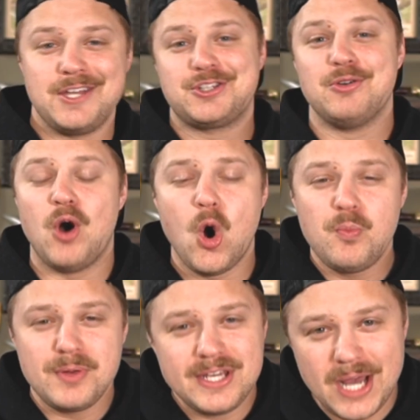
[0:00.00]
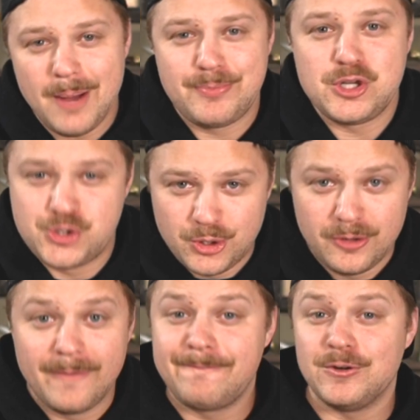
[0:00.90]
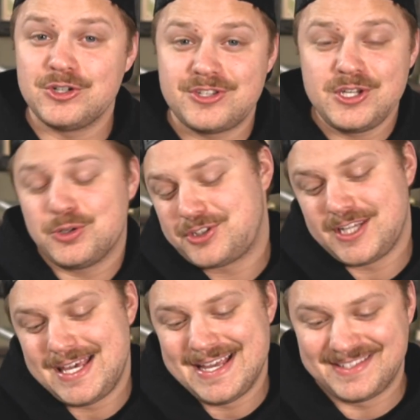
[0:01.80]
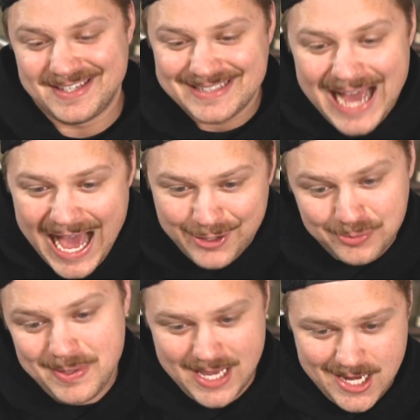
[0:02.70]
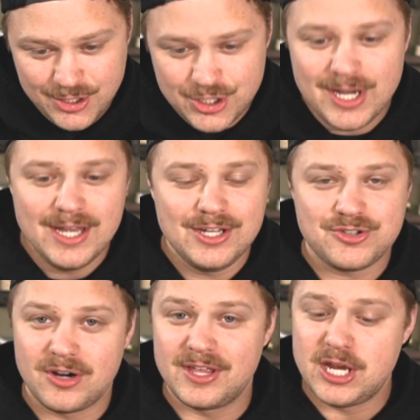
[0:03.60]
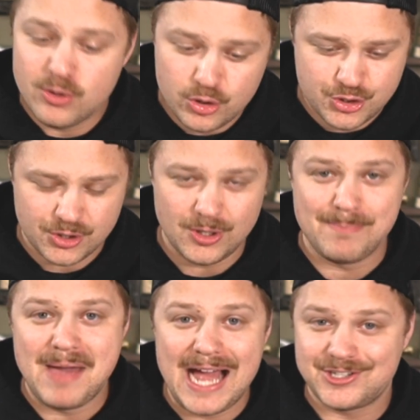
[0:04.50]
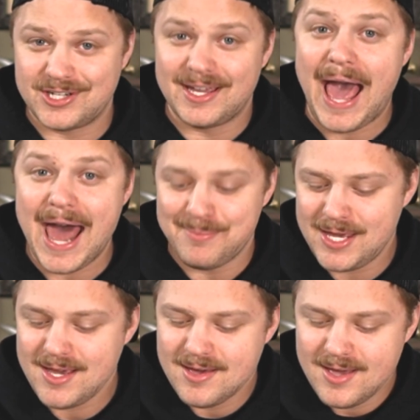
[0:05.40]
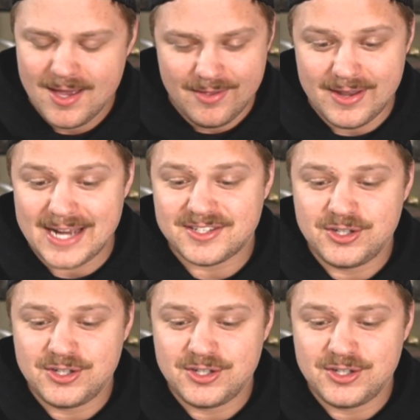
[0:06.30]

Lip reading: so opening up the journal, the first thing you'll see is the title page, starting the Heroes Journal Magic Academy. The next